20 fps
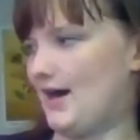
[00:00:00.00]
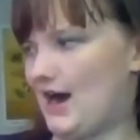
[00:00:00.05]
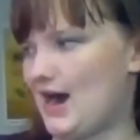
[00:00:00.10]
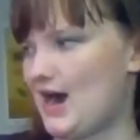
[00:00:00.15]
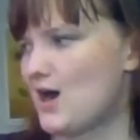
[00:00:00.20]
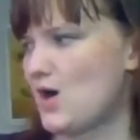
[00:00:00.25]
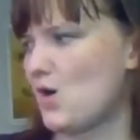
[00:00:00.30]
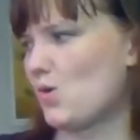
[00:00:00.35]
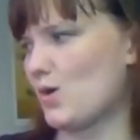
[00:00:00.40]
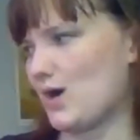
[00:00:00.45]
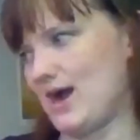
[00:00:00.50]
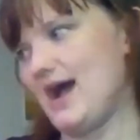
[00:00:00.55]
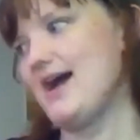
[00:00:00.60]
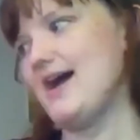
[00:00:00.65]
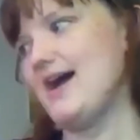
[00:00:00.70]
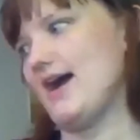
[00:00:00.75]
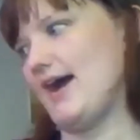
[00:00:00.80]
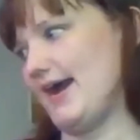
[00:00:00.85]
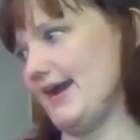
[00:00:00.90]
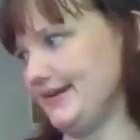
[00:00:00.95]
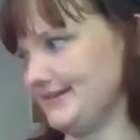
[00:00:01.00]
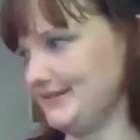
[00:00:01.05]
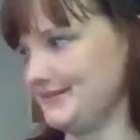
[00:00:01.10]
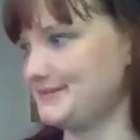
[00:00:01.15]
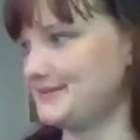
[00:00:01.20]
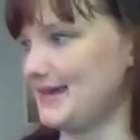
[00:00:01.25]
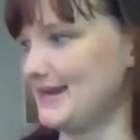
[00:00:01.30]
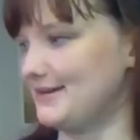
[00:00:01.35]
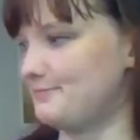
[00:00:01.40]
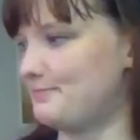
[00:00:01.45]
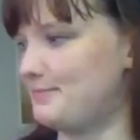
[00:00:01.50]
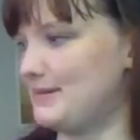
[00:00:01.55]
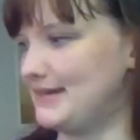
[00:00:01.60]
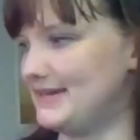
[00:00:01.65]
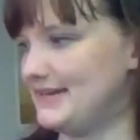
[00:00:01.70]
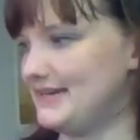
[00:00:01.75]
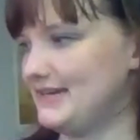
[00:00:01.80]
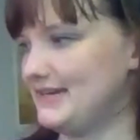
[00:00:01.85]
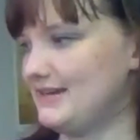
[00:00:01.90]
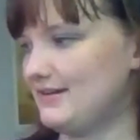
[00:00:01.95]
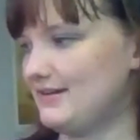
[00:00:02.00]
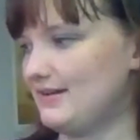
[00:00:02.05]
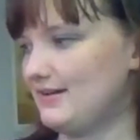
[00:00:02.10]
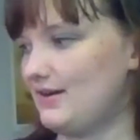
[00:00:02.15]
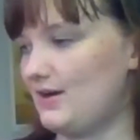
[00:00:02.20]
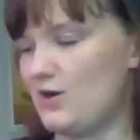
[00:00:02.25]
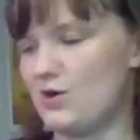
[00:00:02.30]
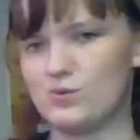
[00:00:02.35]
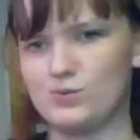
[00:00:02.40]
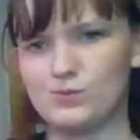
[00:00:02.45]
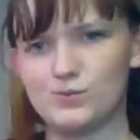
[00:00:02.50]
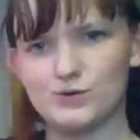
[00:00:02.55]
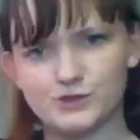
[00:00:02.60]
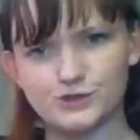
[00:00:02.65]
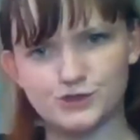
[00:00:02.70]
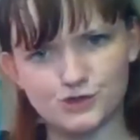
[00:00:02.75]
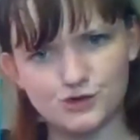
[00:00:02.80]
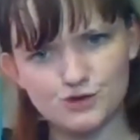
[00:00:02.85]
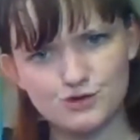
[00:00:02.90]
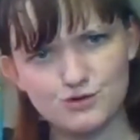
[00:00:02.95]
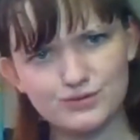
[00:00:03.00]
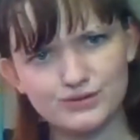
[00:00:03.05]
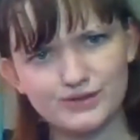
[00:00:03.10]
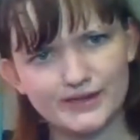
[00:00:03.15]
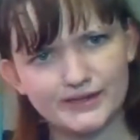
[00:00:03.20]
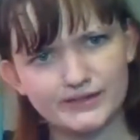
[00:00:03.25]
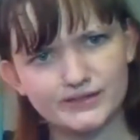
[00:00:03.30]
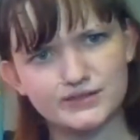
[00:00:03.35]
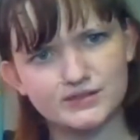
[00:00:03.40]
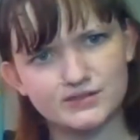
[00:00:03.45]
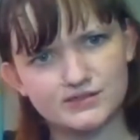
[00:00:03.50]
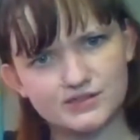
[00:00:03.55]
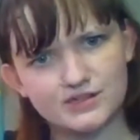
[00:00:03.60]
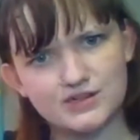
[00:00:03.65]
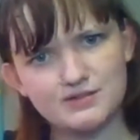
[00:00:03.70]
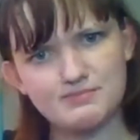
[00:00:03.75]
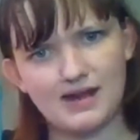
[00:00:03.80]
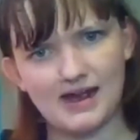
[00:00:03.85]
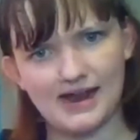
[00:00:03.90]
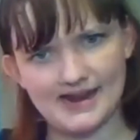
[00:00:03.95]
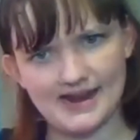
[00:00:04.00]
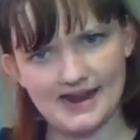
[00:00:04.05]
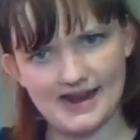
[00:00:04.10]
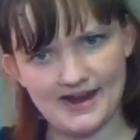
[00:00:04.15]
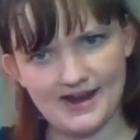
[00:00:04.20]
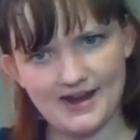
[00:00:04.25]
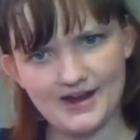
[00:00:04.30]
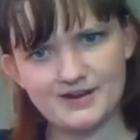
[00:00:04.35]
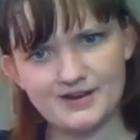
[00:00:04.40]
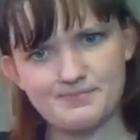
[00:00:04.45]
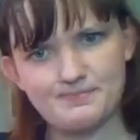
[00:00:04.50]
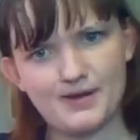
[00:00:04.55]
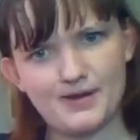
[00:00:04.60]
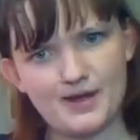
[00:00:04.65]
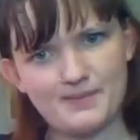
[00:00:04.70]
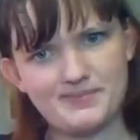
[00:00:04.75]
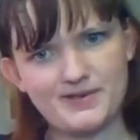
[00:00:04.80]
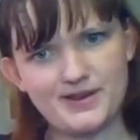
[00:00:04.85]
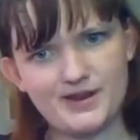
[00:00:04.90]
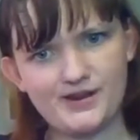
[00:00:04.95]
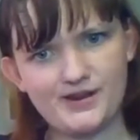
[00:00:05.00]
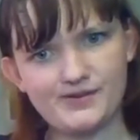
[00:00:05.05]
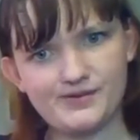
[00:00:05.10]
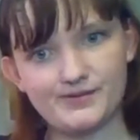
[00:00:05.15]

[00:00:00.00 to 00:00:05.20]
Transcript: How kind, said Pig. Would you like to see my egg, Puppy?